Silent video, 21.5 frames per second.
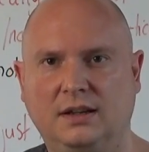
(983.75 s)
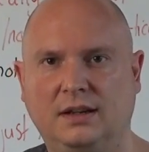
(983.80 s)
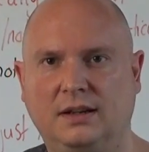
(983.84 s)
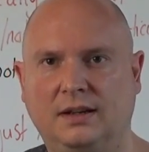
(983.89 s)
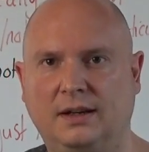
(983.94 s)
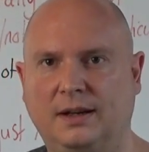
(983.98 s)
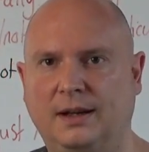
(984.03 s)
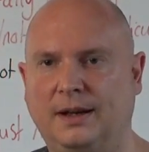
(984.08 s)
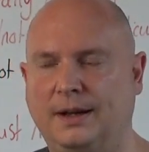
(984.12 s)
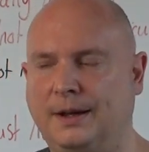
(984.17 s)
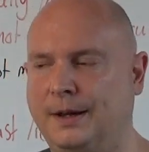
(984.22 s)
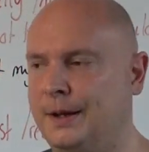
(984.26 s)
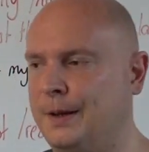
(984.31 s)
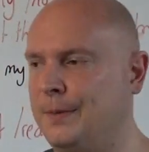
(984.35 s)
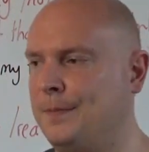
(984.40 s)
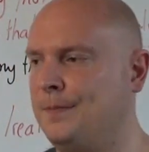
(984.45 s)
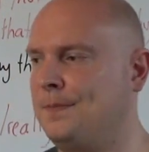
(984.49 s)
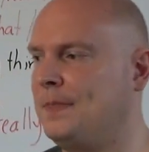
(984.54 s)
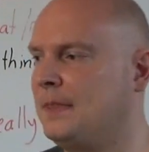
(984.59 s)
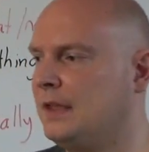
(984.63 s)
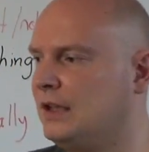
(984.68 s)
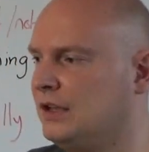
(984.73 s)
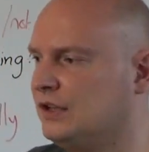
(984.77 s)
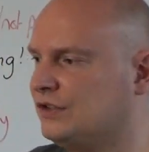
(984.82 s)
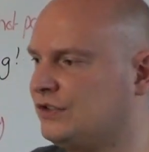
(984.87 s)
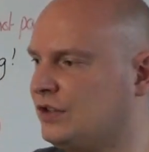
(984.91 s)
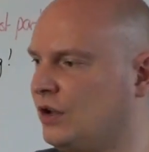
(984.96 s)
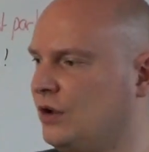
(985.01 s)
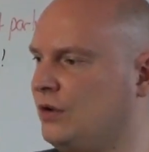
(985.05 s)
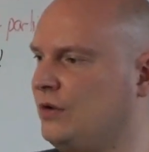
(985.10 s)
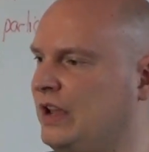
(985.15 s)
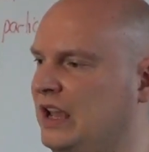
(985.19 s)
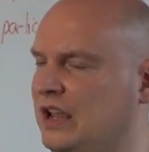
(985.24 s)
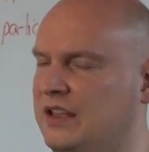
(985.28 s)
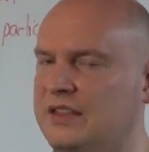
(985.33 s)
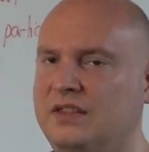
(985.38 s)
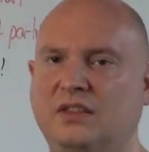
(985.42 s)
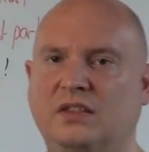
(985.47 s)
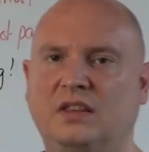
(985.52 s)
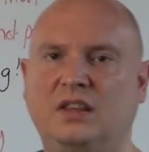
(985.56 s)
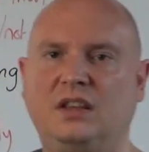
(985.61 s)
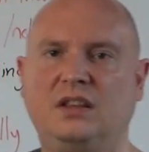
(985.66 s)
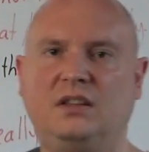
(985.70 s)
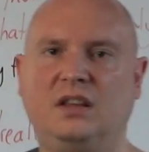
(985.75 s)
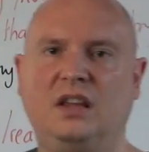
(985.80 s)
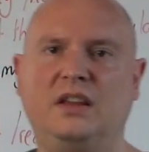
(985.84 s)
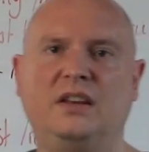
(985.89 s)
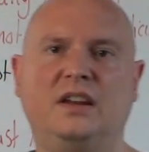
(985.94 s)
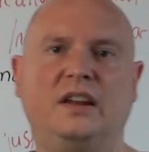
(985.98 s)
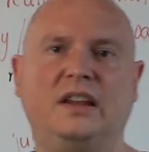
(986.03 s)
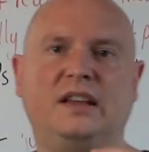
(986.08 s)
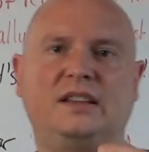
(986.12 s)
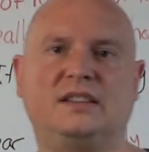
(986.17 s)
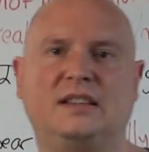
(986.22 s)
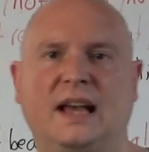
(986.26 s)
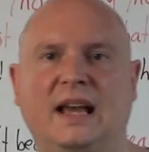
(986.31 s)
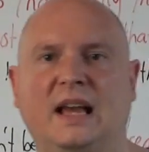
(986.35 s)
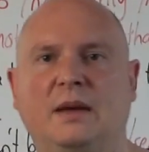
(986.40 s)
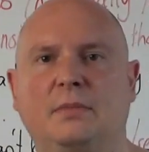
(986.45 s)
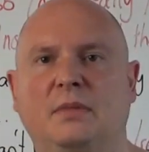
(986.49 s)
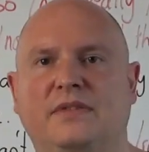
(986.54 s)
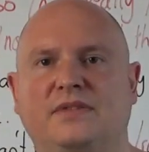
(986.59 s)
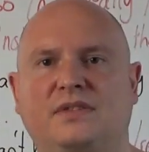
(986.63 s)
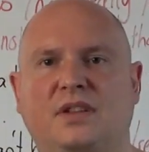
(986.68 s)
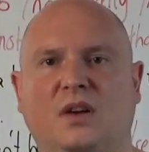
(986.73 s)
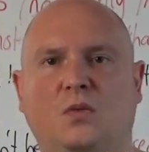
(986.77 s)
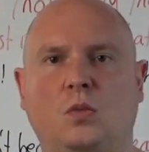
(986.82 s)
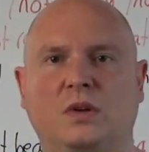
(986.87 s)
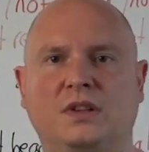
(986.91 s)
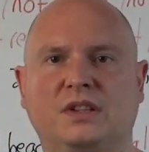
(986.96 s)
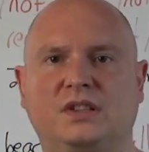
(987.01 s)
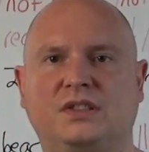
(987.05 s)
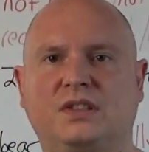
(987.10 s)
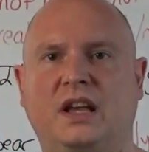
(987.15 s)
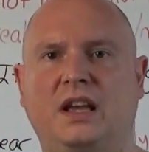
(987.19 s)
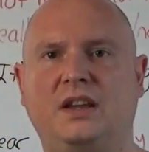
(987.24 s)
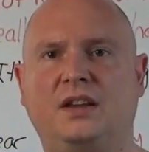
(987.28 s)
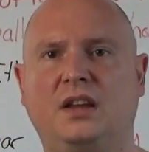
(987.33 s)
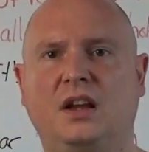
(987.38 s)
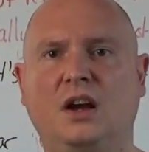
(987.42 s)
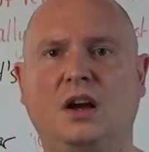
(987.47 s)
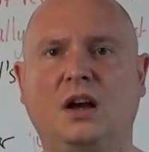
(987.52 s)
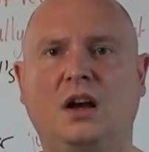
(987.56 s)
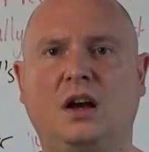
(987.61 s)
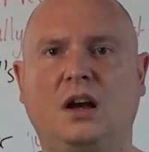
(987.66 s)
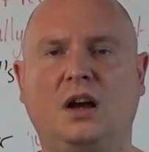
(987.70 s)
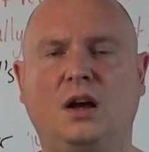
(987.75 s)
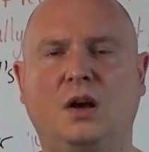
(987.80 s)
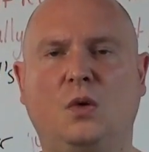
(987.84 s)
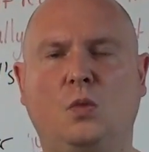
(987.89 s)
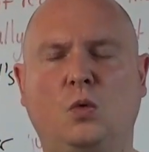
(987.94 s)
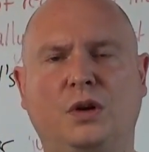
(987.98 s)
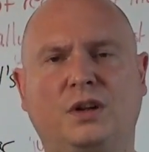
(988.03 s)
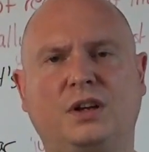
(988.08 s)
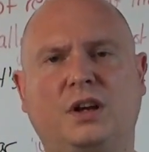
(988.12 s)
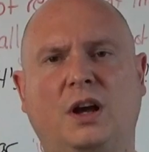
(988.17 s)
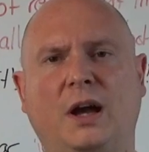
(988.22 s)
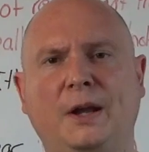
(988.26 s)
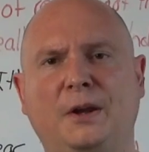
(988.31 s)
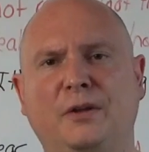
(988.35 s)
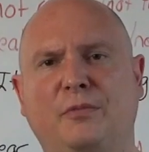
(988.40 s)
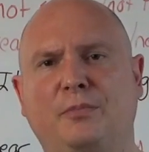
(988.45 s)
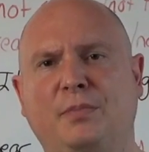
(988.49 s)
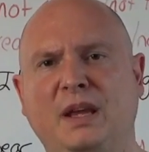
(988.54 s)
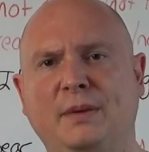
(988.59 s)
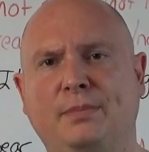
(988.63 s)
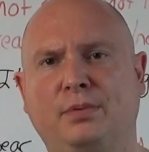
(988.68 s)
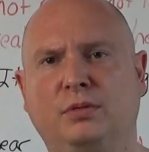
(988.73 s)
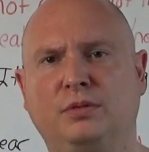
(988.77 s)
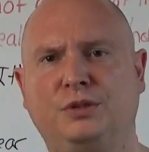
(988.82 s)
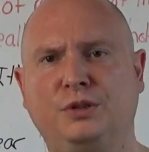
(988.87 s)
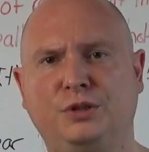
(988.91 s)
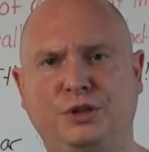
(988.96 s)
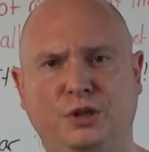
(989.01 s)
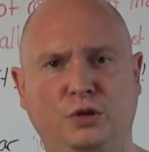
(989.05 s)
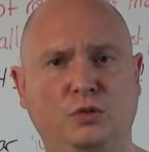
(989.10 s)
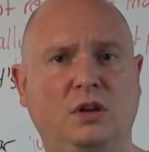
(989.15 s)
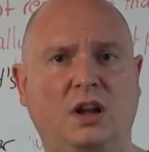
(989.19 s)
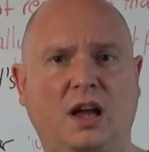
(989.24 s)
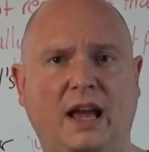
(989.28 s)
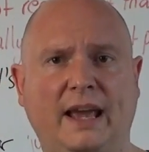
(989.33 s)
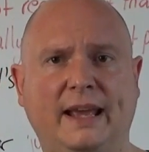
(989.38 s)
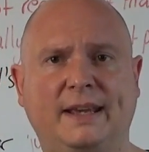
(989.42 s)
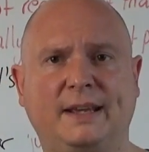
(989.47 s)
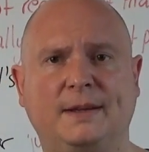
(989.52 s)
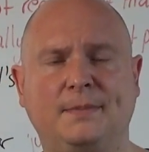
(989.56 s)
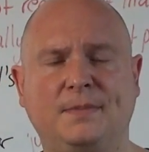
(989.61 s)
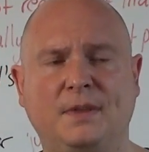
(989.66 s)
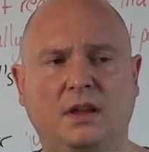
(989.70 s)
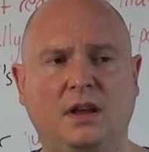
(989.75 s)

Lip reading: So in an exam, if someone said, what kind of people do you like?